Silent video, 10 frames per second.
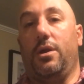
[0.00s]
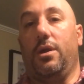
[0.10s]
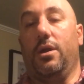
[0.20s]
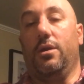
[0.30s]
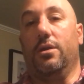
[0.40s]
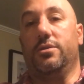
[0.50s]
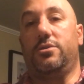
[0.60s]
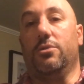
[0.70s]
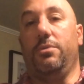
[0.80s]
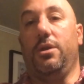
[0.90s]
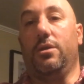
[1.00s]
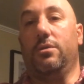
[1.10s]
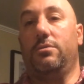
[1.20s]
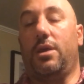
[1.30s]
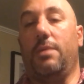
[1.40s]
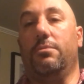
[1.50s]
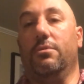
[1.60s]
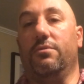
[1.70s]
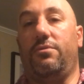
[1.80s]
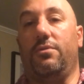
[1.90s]
and still being
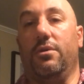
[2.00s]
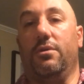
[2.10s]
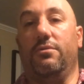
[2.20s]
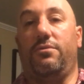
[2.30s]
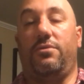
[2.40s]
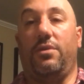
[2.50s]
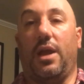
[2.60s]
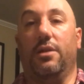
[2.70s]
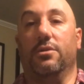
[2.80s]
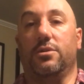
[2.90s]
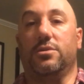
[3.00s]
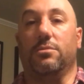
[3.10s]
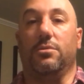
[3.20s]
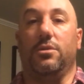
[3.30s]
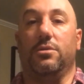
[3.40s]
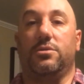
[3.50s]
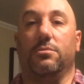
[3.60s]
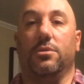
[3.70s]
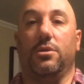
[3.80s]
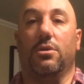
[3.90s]
capable of handling some of the
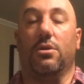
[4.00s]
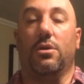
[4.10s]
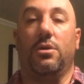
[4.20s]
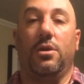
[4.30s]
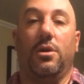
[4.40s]
gnar